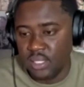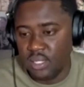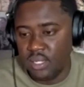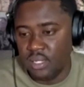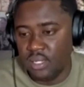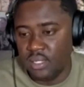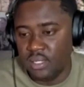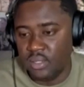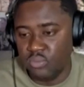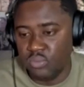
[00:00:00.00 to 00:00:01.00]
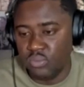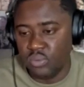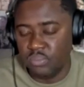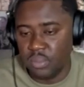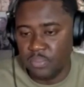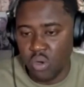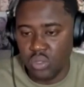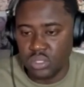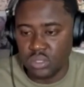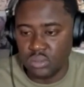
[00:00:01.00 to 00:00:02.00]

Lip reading: propose